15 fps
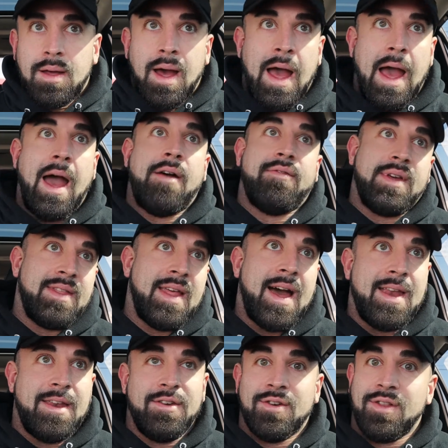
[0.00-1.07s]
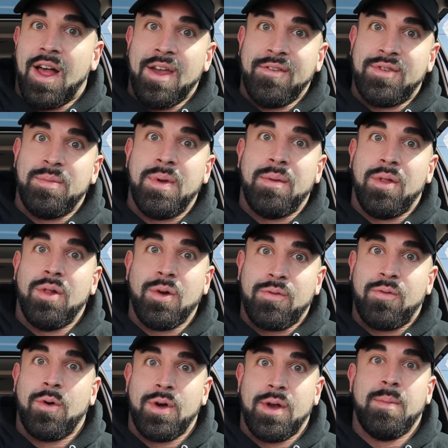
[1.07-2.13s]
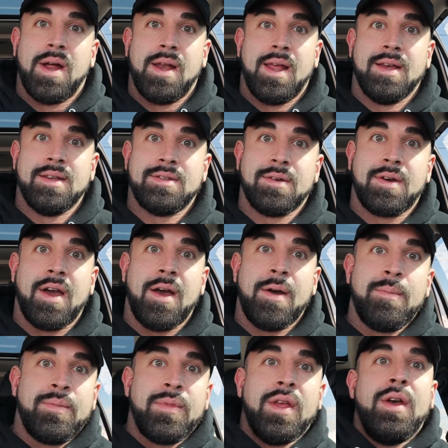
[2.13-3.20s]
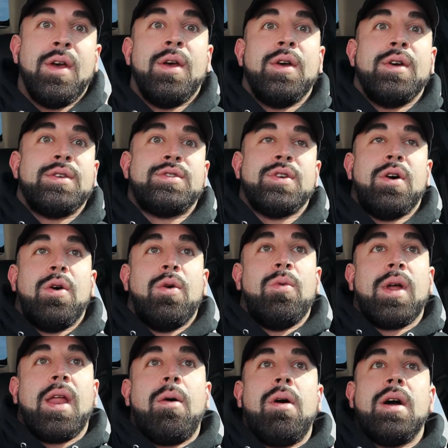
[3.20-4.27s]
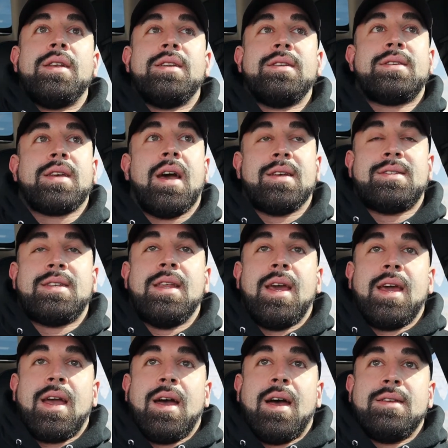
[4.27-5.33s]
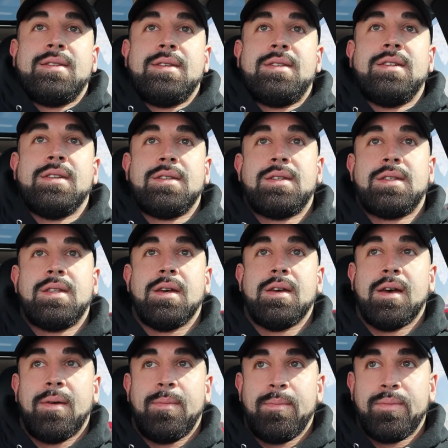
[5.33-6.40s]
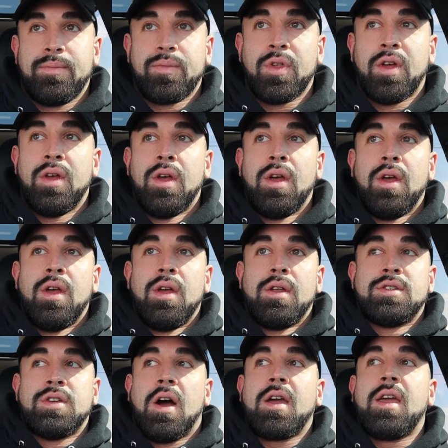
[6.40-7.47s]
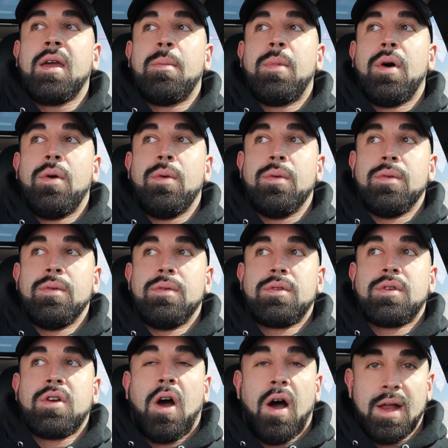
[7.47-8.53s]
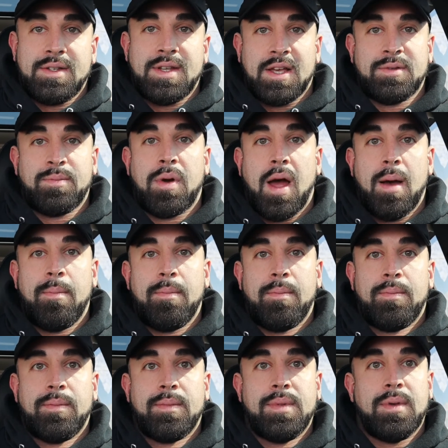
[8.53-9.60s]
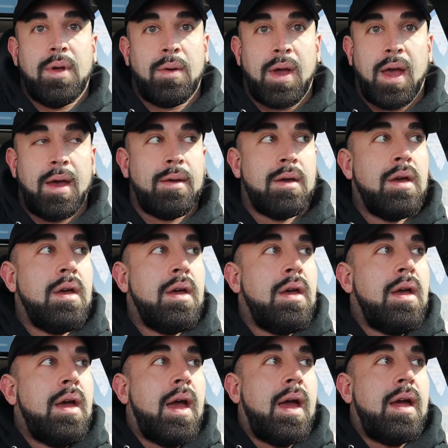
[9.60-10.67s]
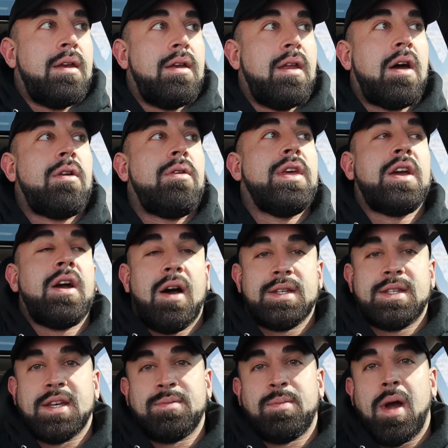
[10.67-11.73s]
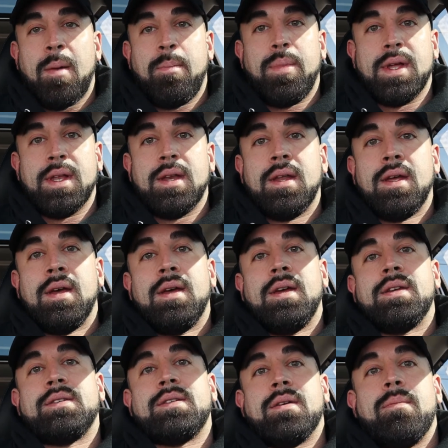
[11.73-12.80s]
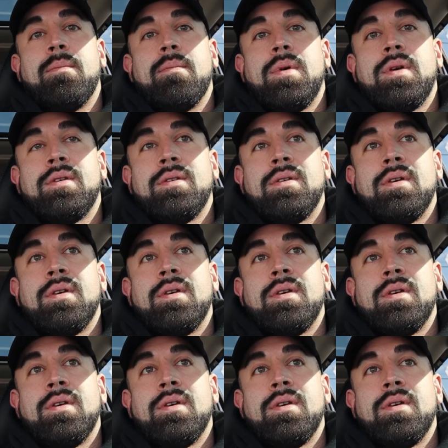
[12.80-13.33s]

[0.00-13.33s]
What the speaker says: having that in your life to be able to look forward to Mondays, okay? So what I wanted to discuss today, guys, is just talking about contest prep, okay? And not only contest prep, but some